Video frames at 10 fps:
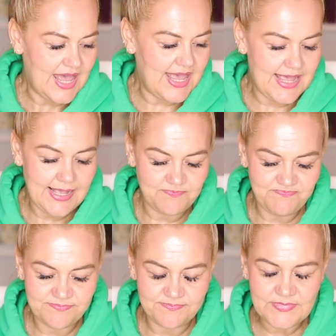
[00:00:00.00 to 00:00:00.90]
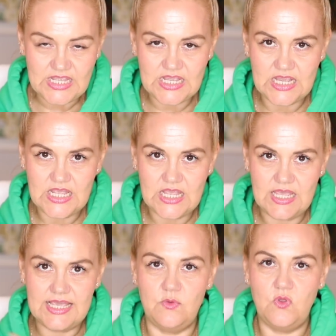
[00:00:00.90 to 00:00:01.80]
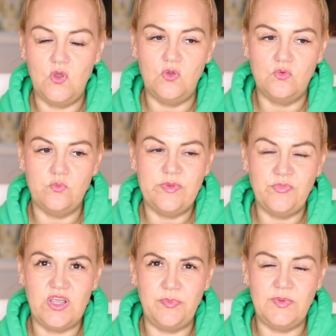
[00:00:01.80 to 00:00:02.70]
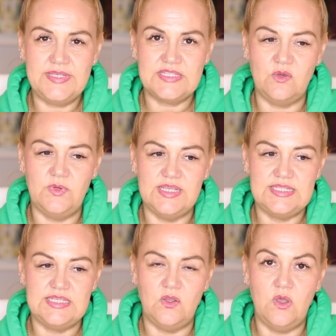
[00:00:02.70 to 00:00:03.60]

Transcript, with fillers: Um, remember a couple of weeks ago when I said,